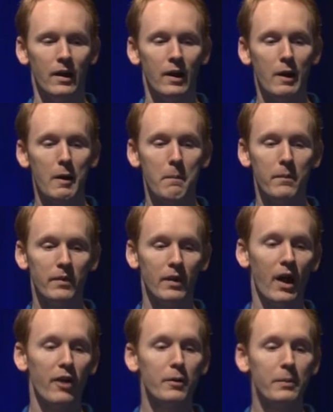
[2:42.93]
Um,
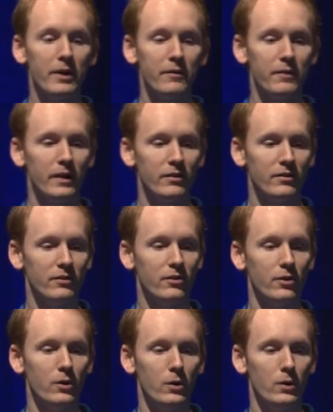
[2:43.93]
other benefits
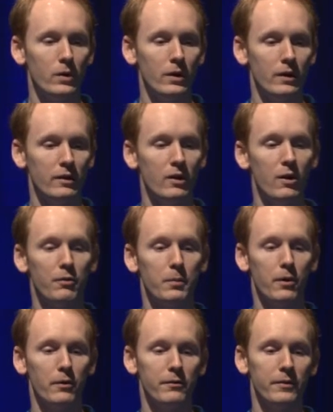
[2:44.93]
to
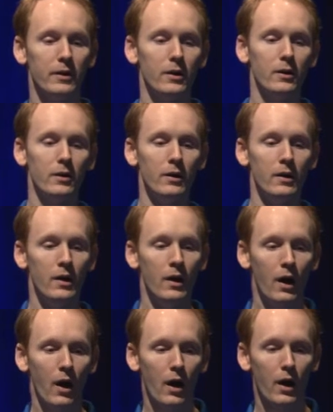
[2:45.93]
NanovaPro Fill
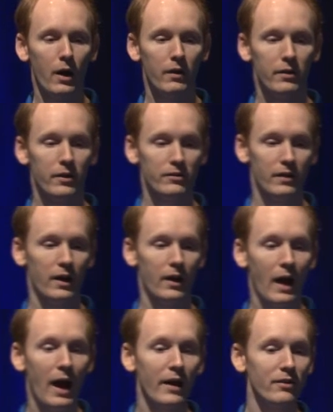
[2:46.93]
are there's a
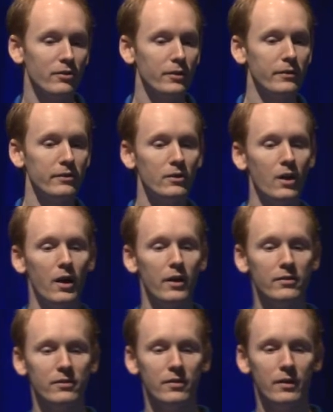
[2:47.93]
high surface
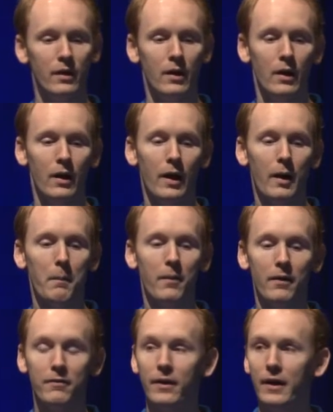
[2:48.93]
gloss. Um,
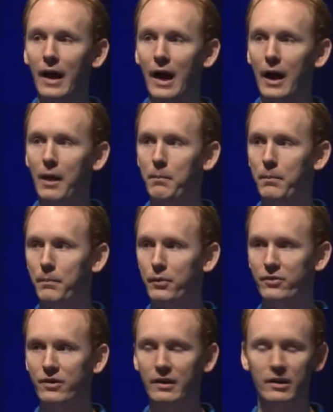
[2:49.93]
a very high
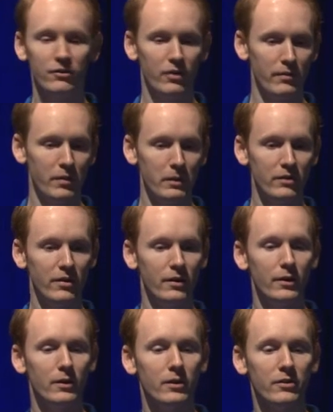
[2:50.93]
percentage of the
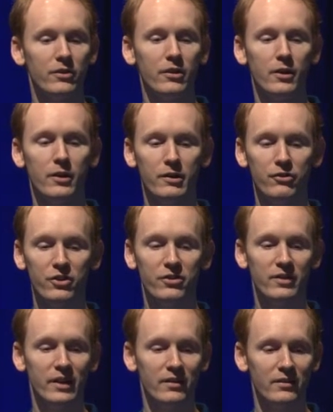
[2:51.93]
material is cured in
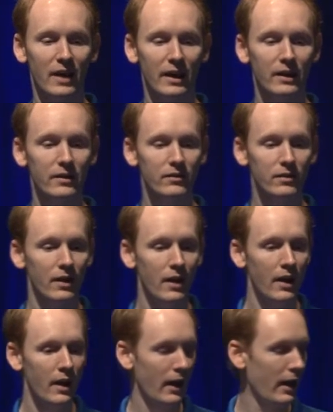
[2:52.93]
just 10 seconds,
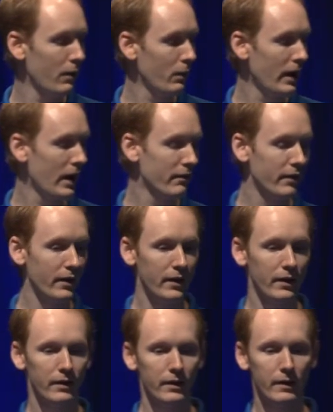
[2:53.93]
and we have
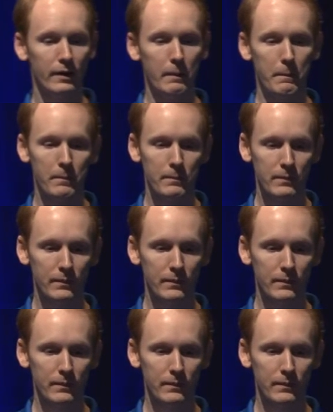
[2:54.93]
a um,